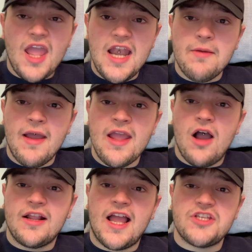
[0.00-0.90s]
Anyway,
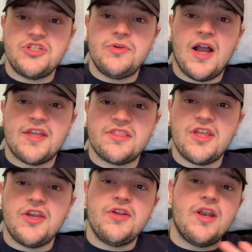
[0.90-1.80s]
I'll catch you guys
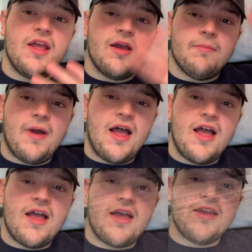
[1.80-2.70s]
soon.
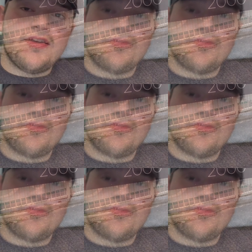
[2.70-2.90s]
Bye!